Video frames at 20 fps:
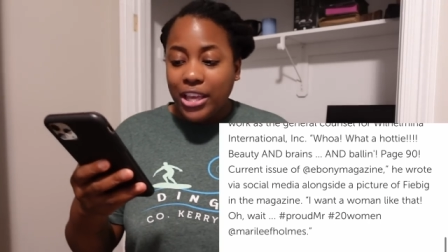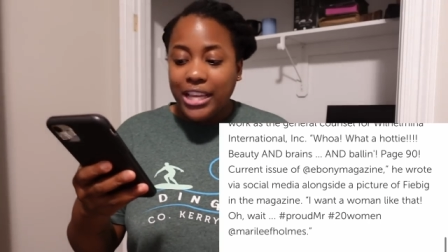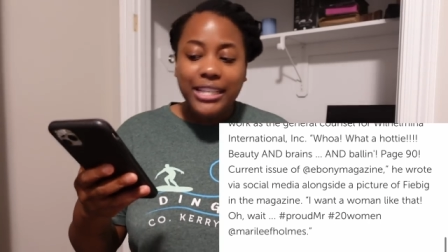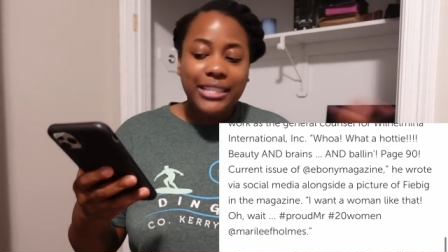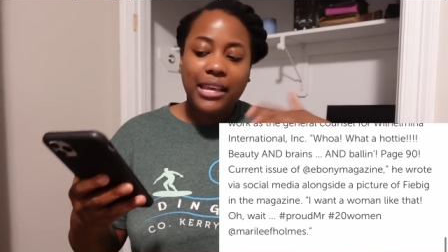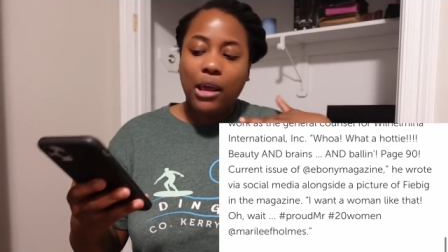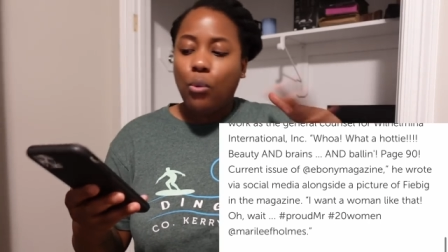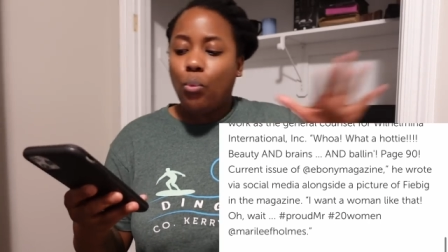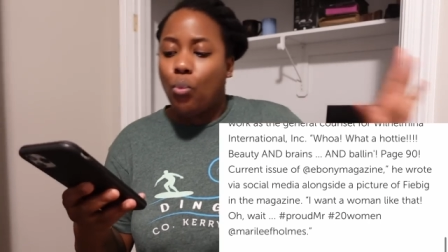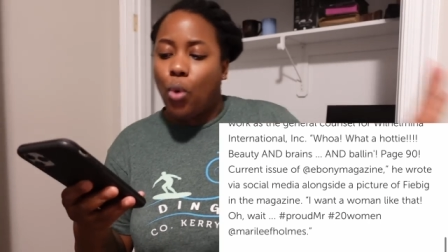He
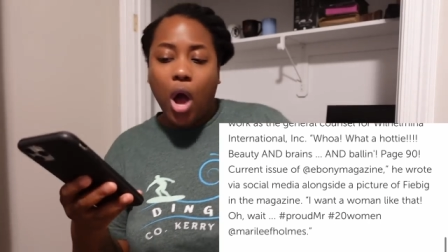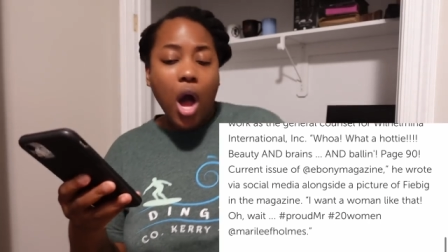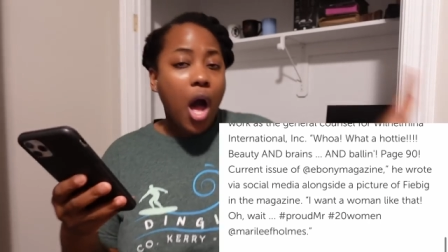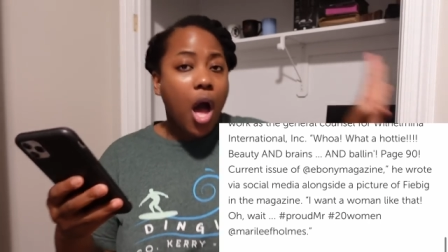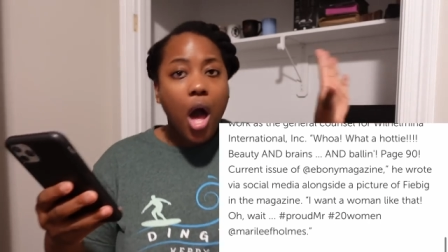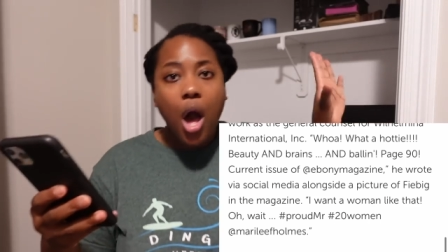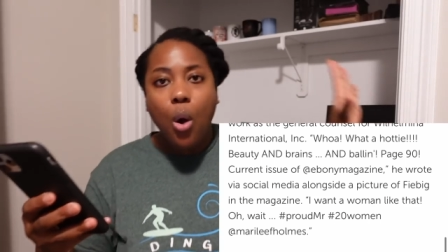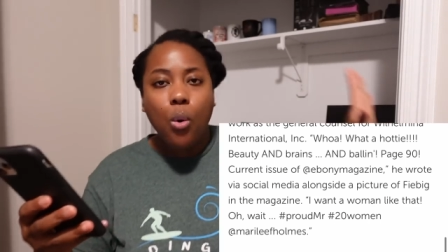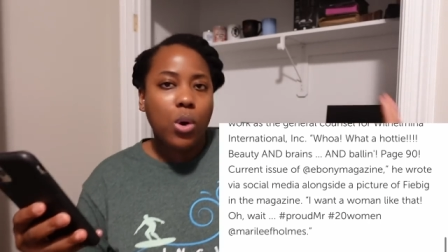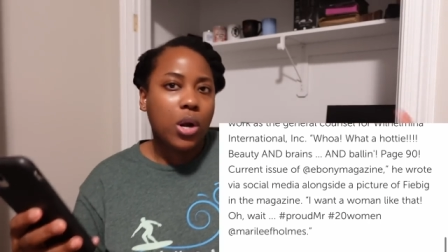said,
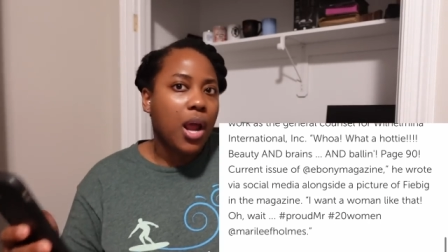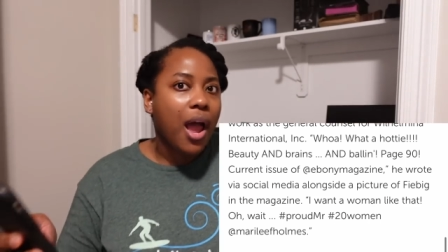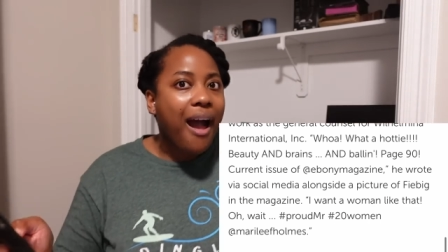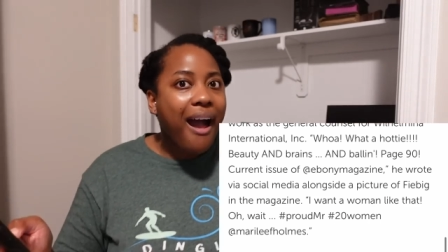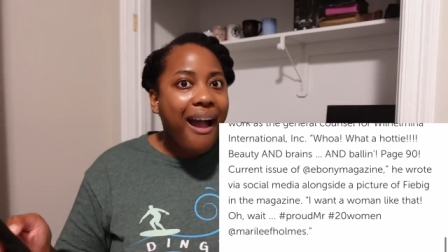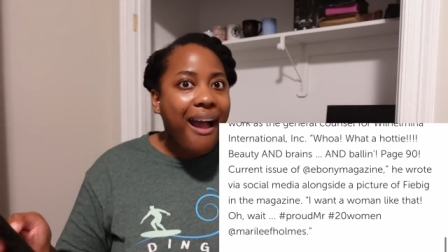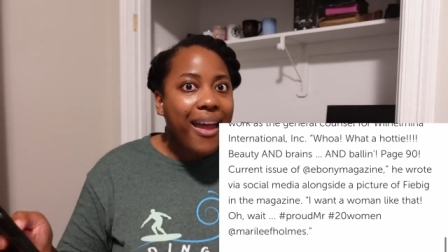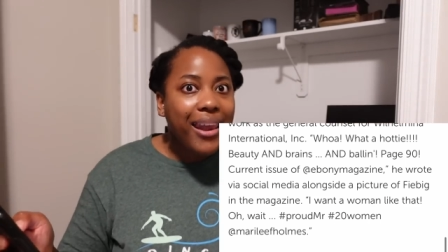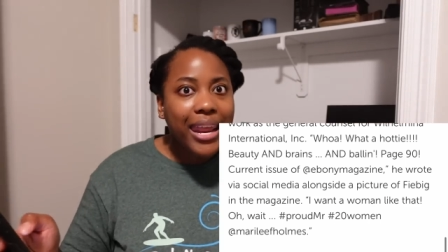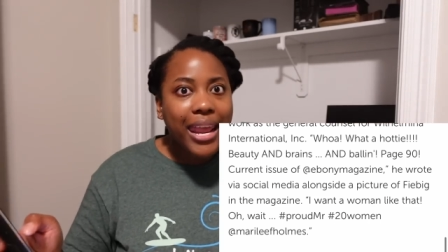whoa, what a
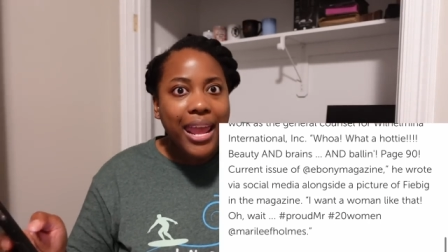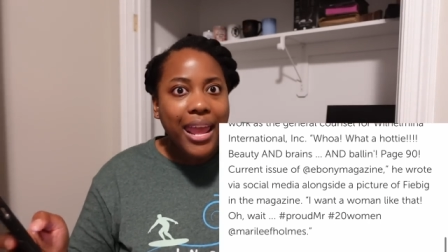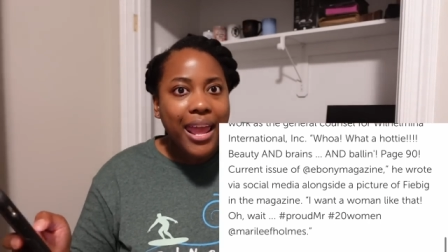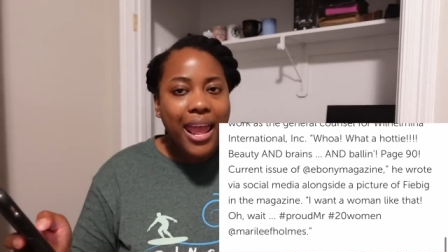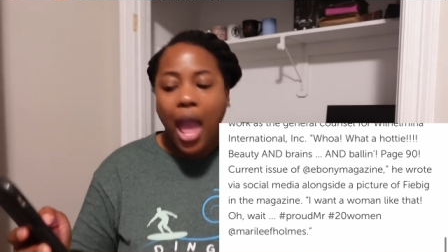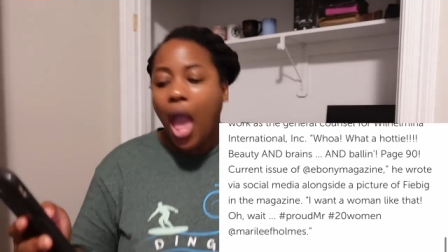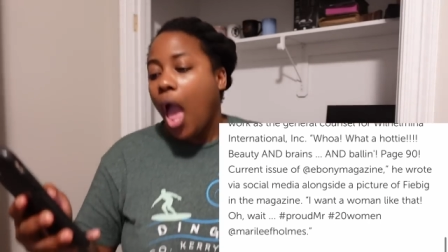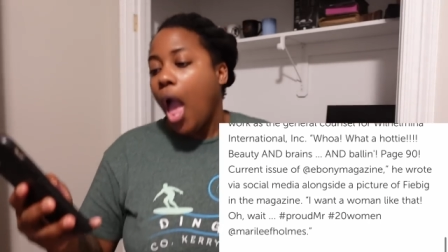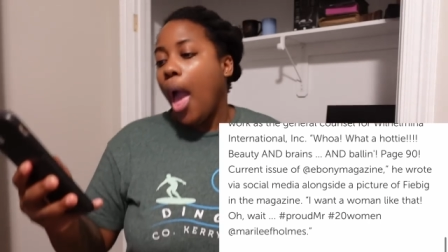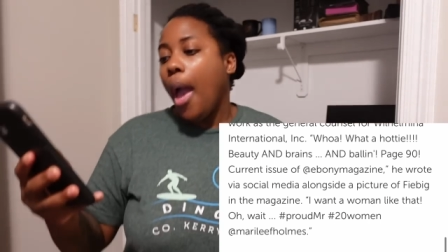hottie.